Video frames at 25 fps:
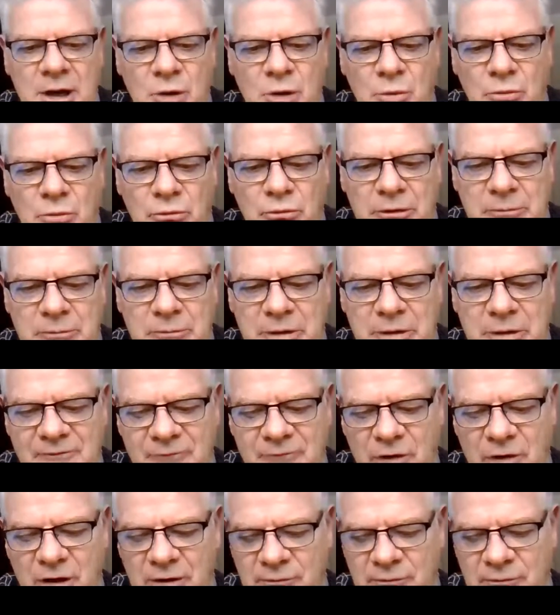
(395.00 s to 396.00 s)
We've been
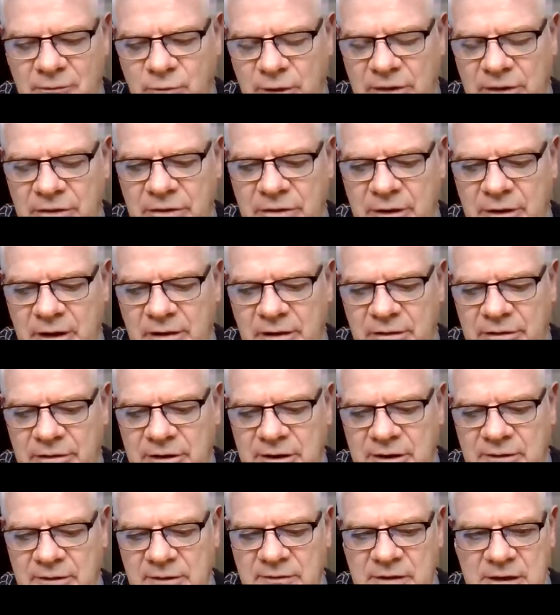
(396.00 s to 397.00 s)
involved with
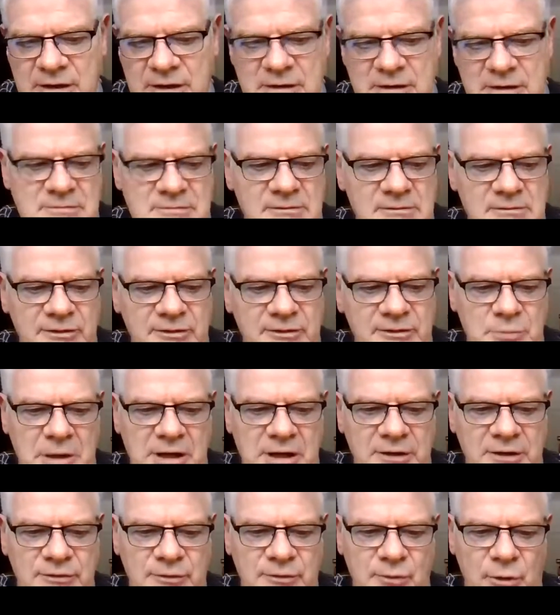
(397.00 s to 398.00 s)
the EV
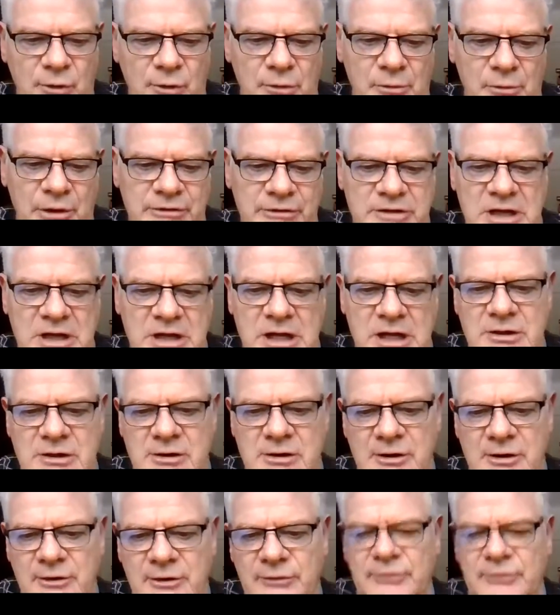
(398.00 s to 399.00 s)
space for about 10
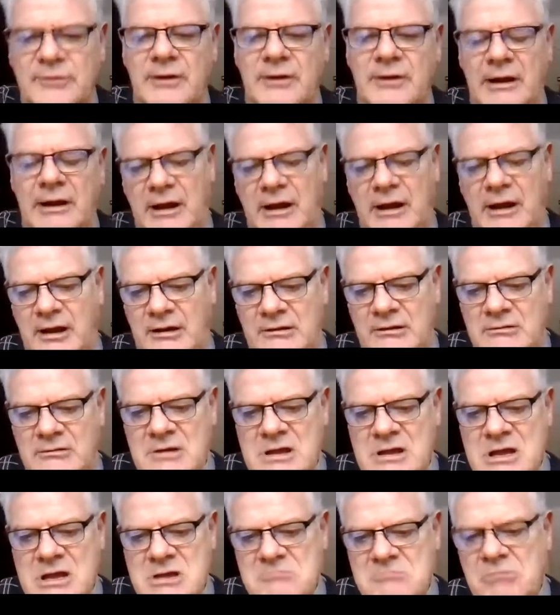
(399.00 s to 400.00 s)
years and
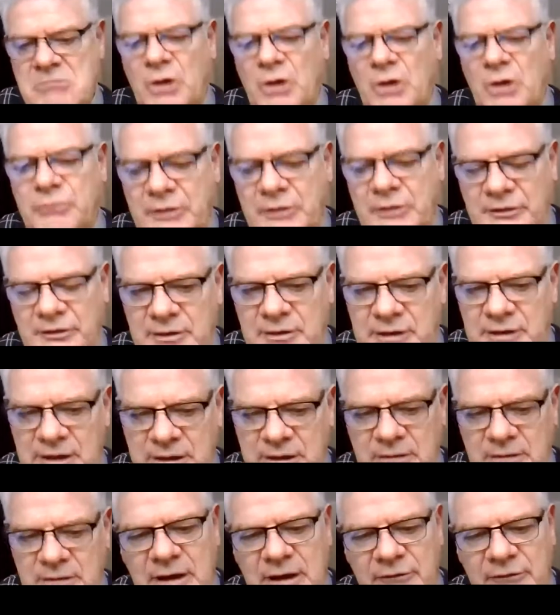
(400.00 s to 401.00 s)
most
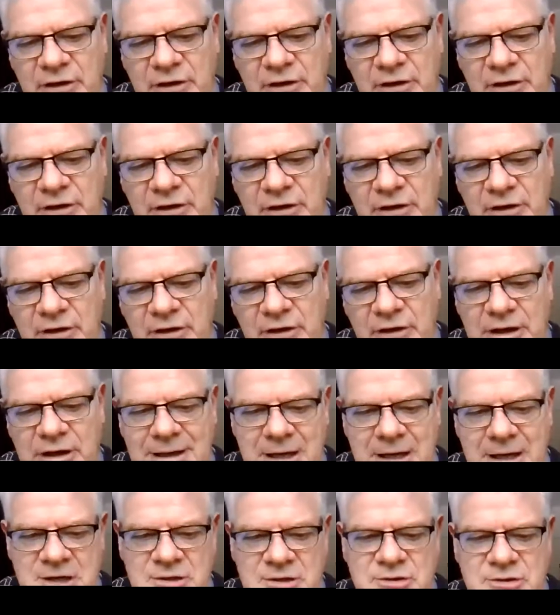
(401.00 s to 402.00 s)
recently have engaged
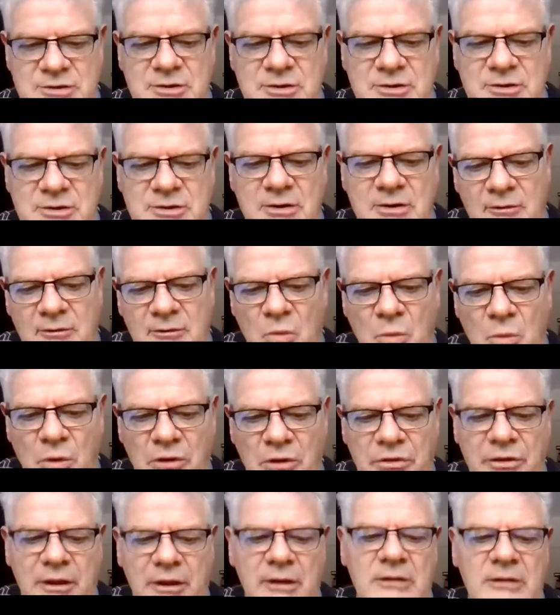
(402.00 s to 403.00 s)
with an
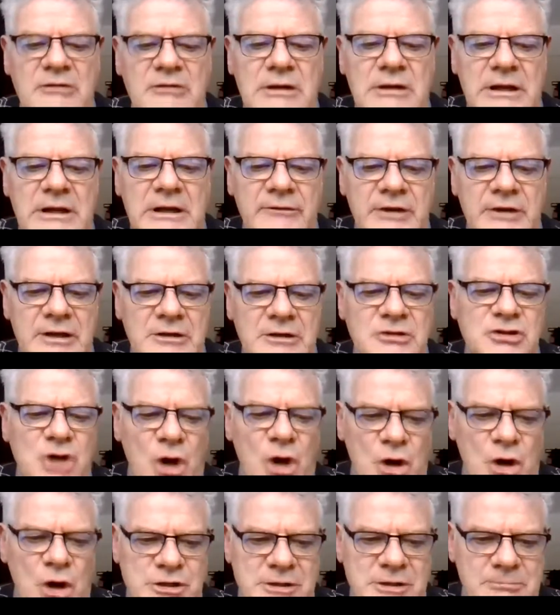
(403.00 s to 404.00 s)
EV
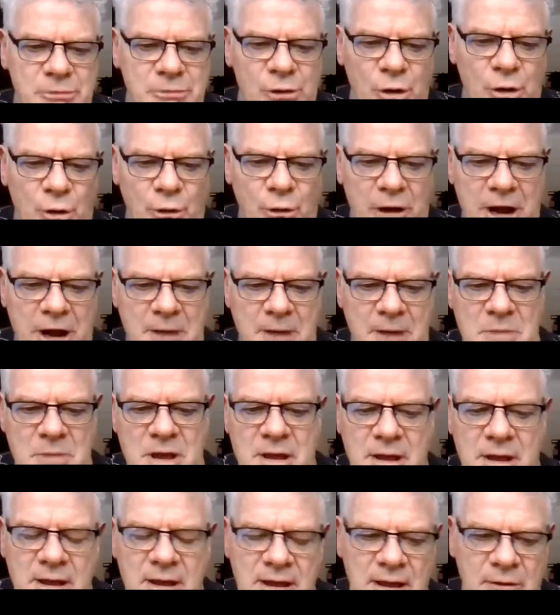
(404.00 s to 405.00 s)
charging program
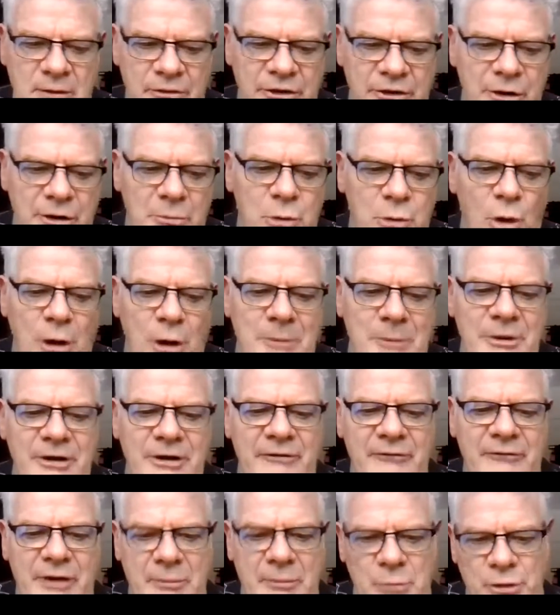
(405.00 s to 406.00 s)
with the deployment of a
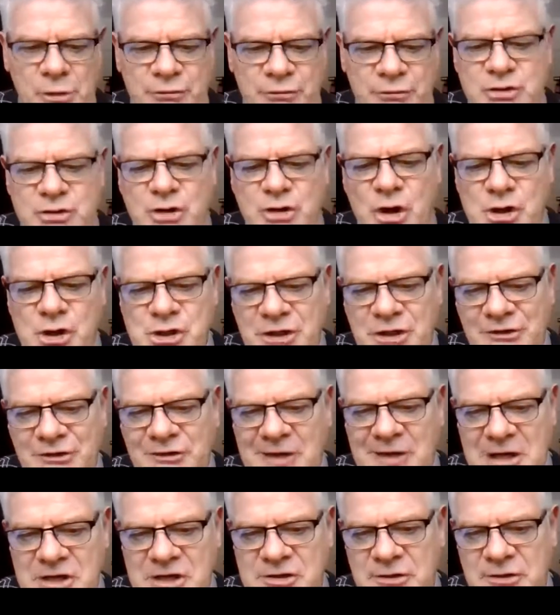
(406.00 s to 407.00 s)
number of charging
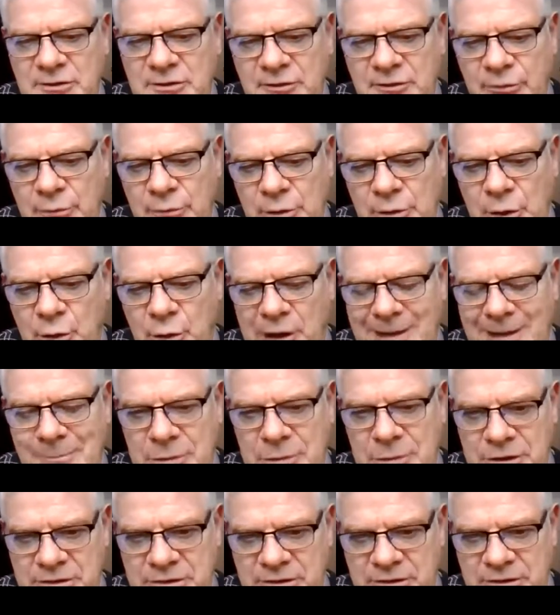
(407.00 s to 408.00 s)
stations throughout
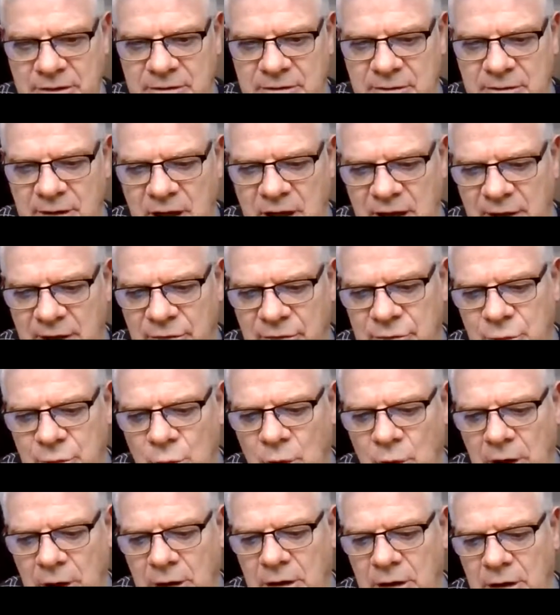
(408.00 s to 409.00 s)
Edmonton through
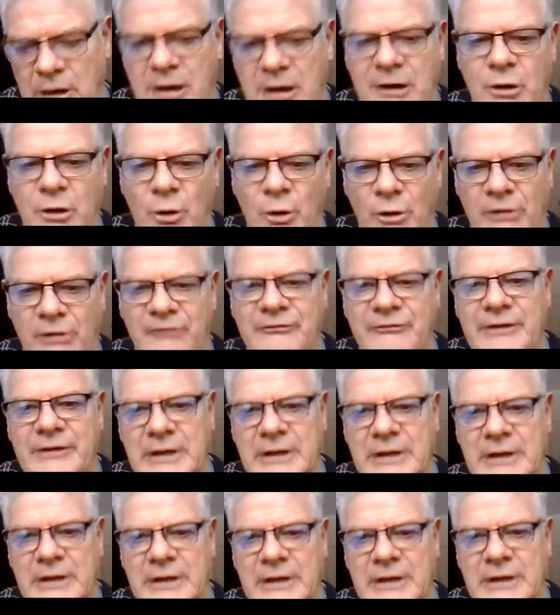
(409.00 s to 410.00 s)
our EPCOR
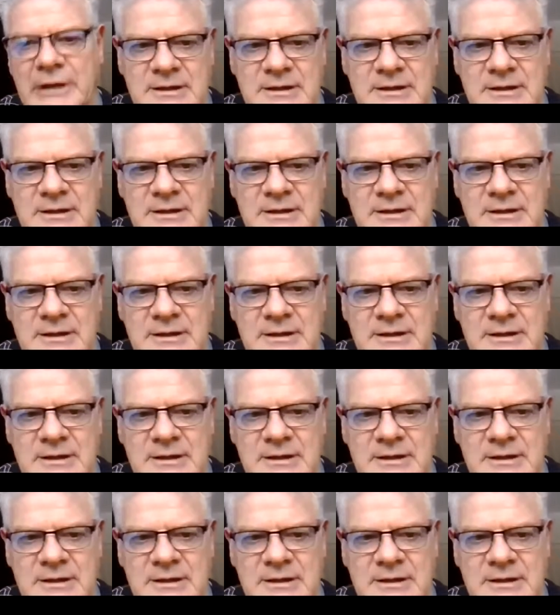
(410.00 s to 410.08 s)
affiliate.